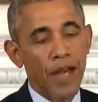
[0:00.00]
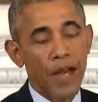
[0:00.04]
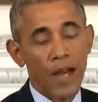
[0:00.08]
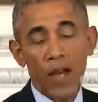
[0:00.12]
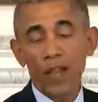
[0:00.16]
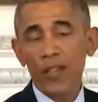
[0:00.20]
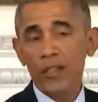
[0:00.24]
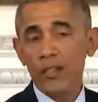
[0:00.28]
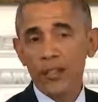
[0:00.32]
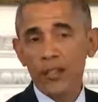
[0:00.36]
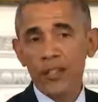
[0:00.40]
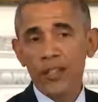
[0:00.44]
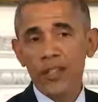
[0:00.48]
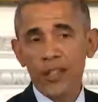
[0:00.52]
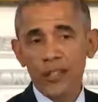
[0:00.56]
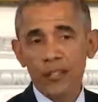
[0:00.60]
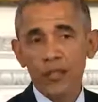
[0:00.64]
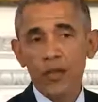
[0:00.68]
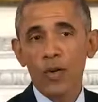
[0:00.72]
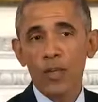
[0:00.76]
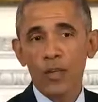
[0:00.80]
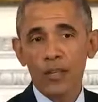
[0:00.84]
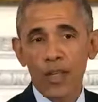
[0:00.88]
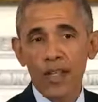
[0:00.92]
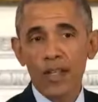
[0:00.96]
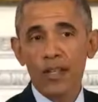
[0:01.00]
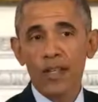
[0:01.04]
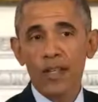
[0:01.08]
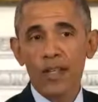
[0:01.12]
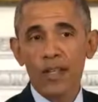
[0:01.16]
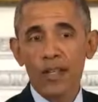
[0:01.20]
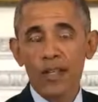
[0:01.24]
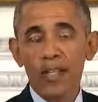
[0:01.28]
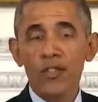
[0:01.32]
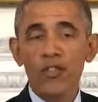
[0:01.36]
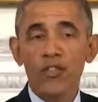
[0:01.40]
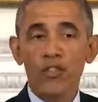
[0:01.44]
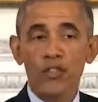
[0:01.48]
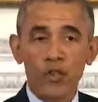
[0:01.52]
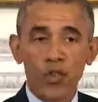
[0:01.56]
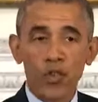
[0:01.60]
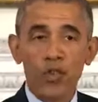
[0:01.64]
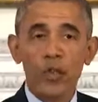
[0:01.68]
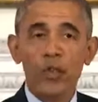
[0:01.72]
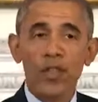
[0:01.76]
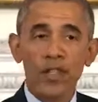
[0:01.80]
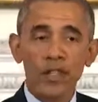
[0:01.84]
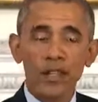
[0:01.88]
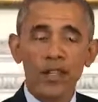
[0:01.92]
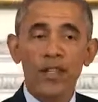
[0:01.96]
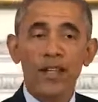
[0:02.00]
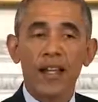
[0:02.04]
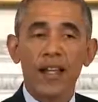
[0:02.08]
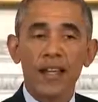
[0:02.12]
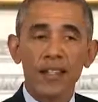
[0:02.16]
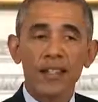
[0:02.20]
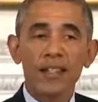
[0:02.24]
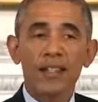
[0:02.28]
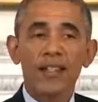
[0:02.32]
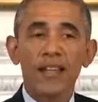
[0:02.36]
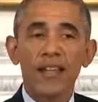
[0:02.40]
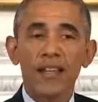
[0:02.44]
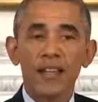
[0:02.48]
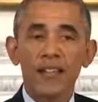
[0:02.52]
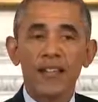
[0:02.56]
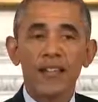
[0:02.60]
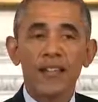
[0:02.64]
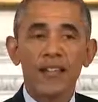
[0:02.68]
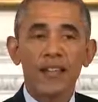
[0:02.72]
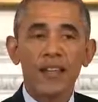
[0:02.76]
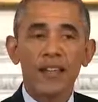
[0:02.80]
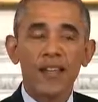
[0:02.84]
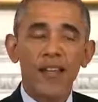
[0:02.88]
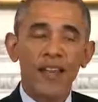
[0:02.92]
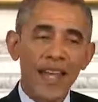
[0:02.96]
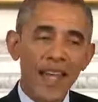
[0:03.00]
I also said to him that it is true that the United States